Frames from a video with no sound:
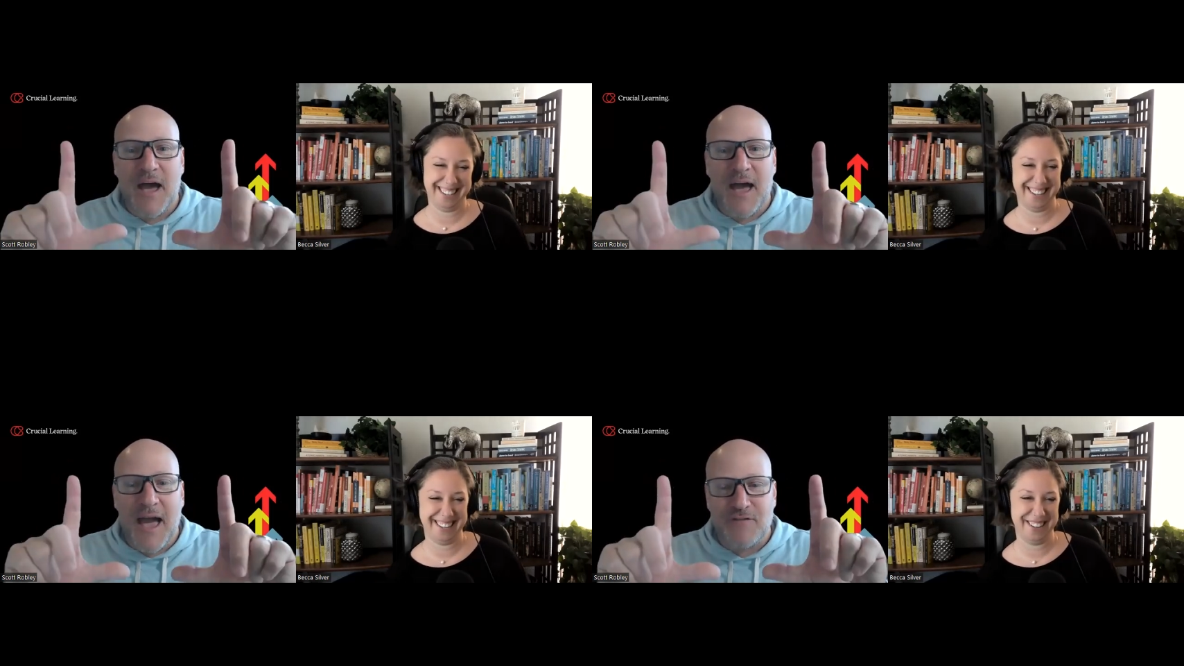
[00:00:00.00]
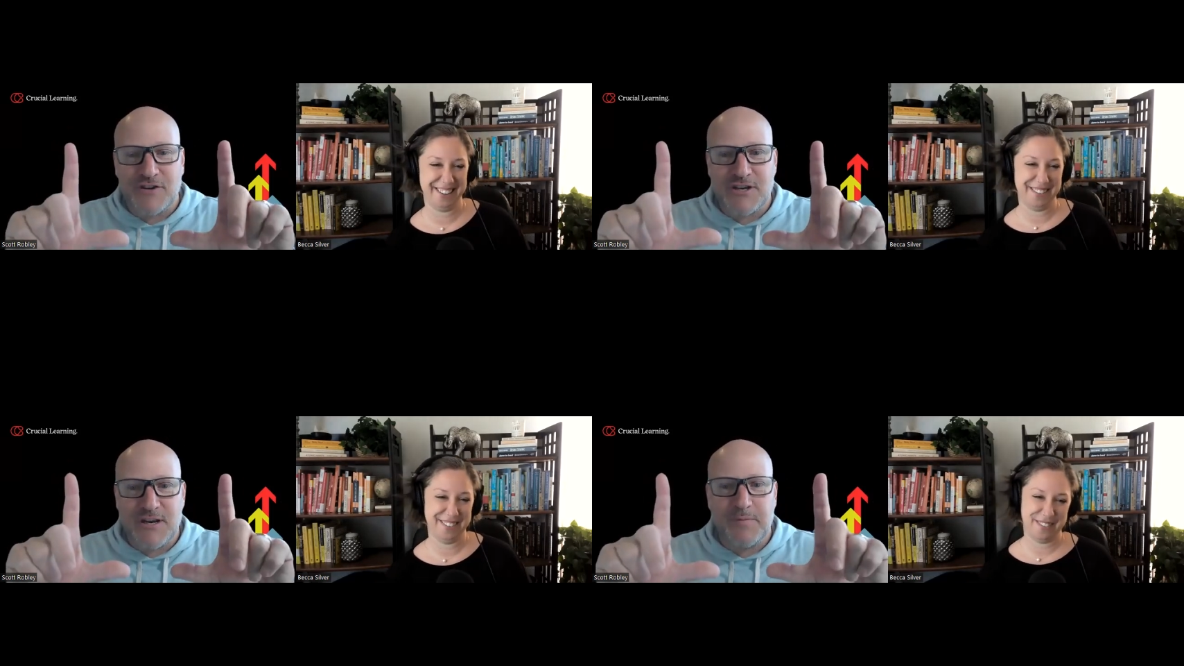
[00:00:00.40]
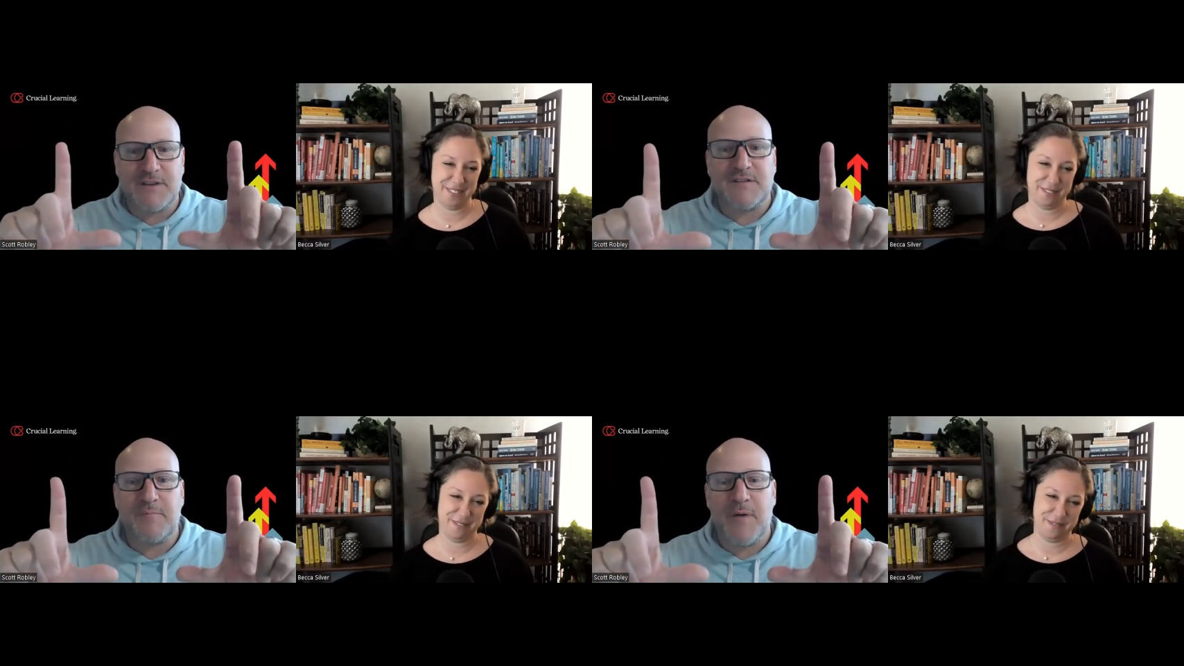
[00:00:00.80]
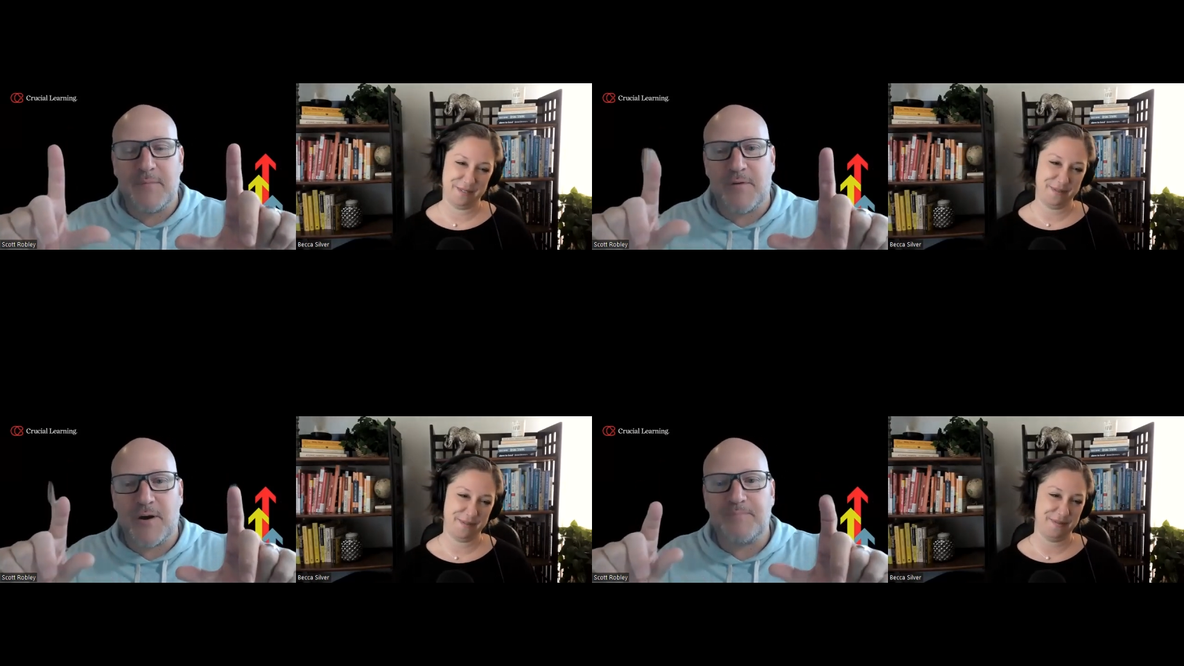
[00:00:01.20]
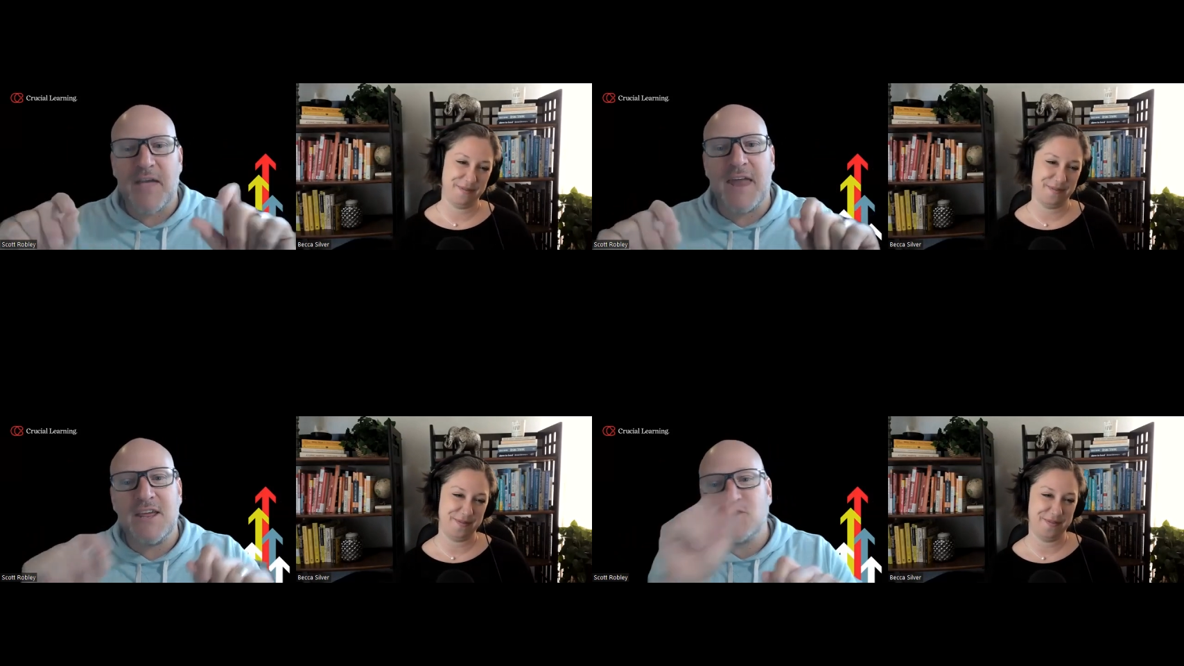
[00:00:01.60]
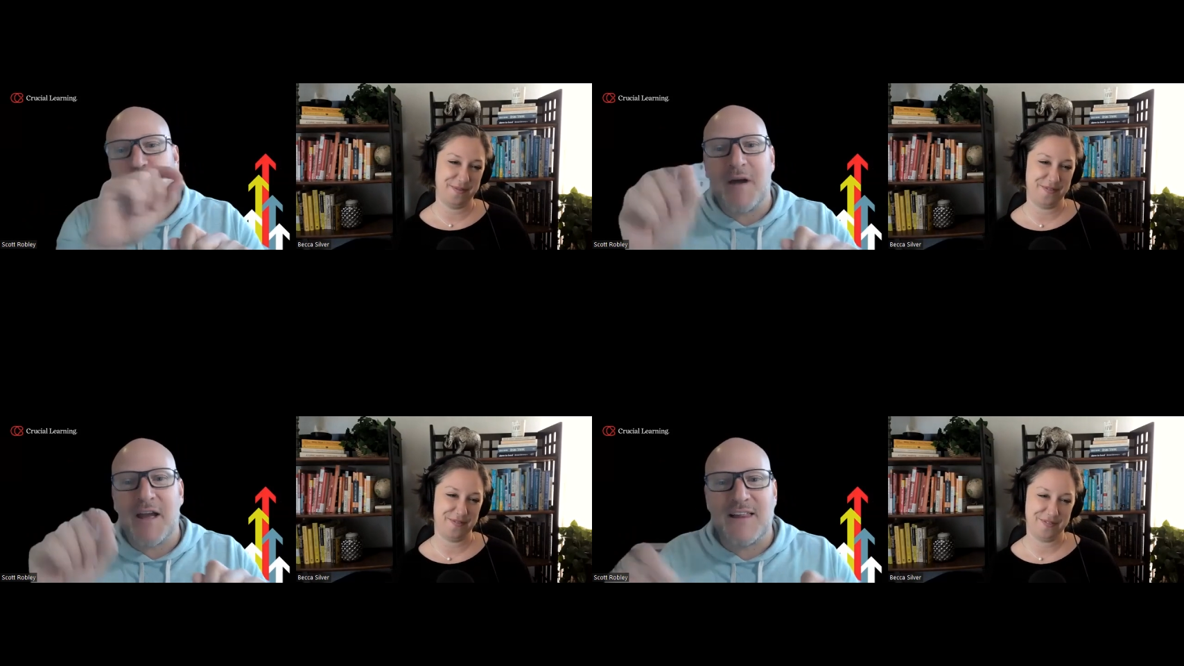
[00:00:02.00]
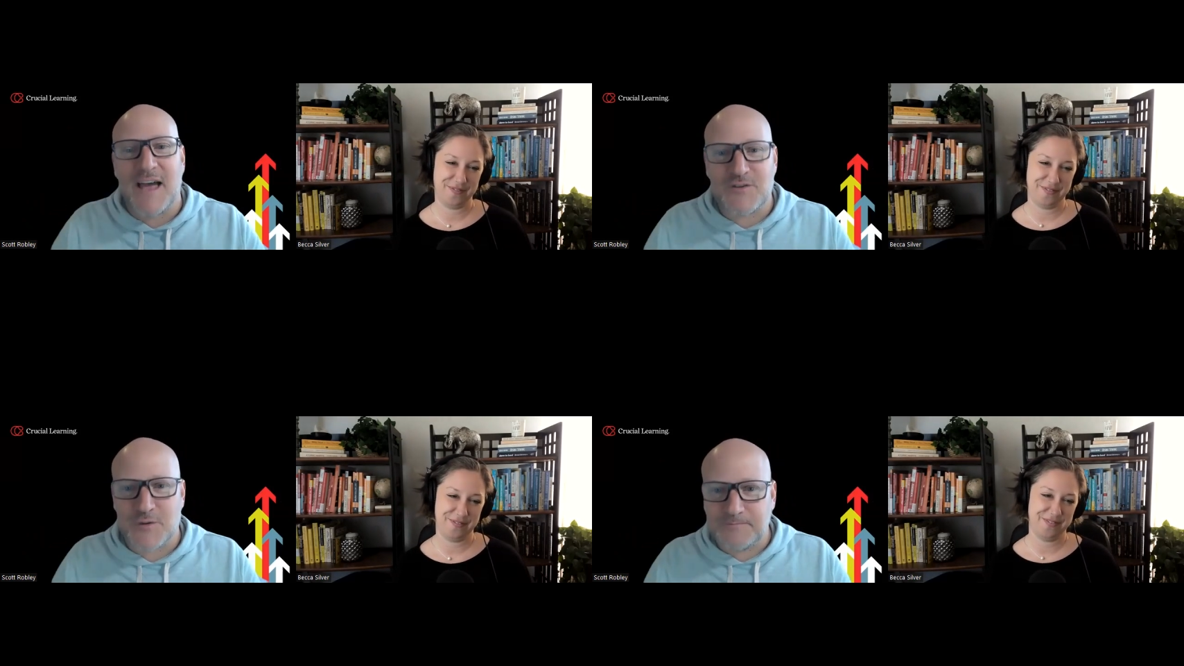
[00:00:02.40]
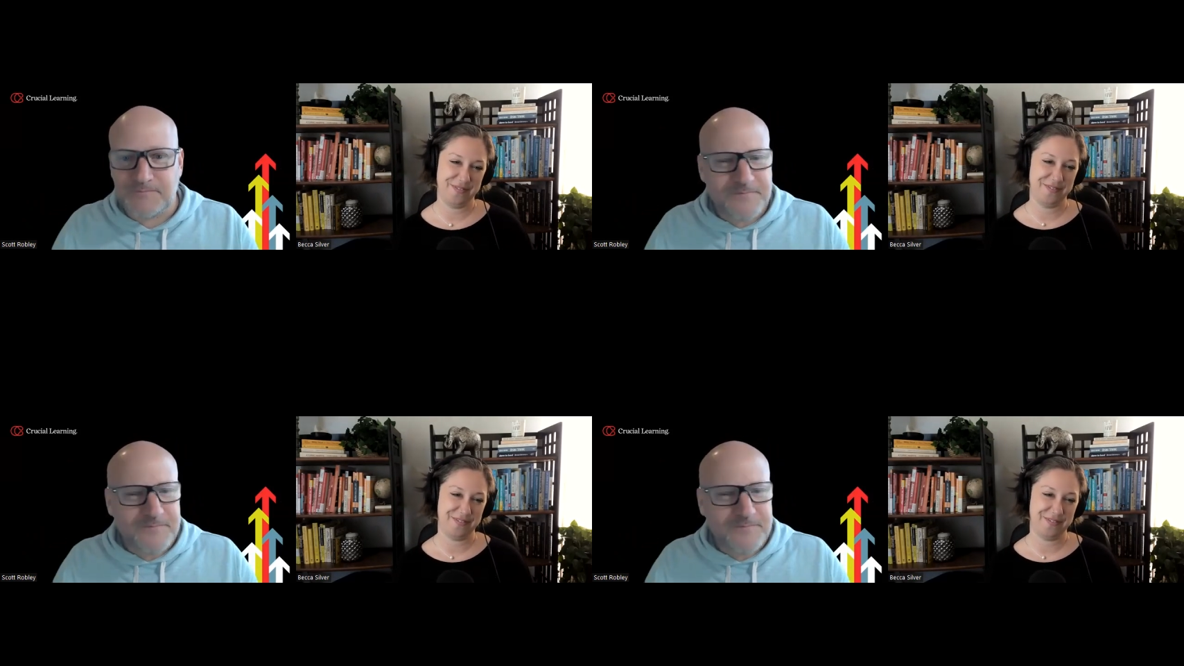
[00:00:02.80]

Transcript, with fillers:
Speaker 1: a half a sheet, of piece of paper, and he drew my classroom.